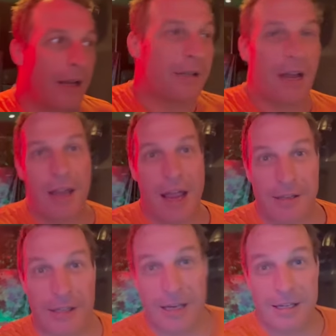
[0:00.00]
So yeah,
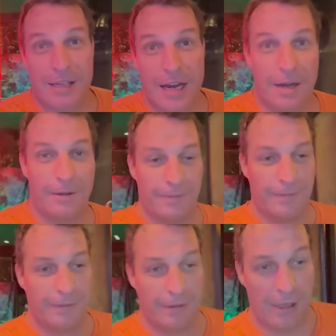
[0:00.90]
so this is it.
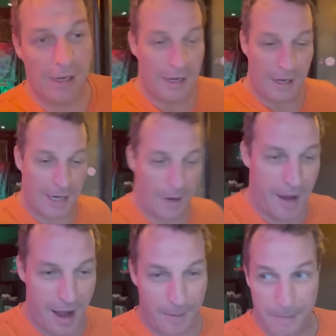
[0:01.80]
So
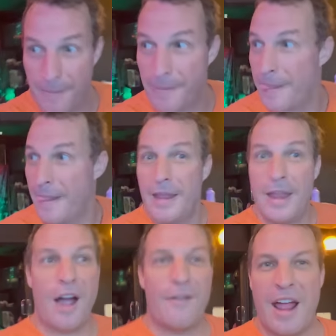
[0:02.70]
um,
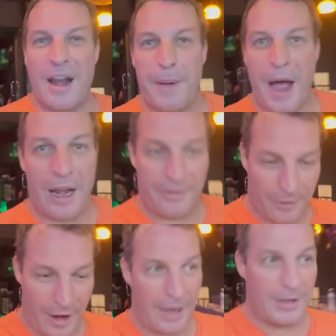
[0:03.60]
yeah, I haven't had a party
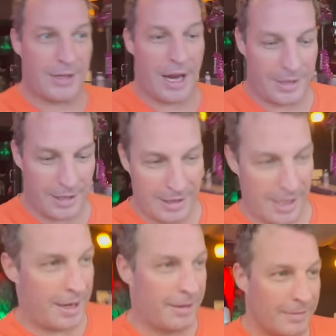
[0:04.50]
for ages actually,
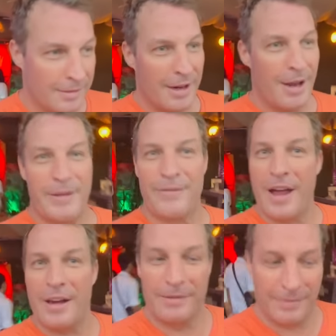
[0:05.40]
so it'd be
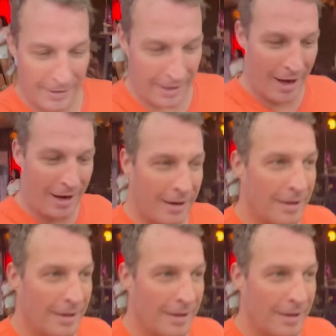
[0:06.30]
fun, you know.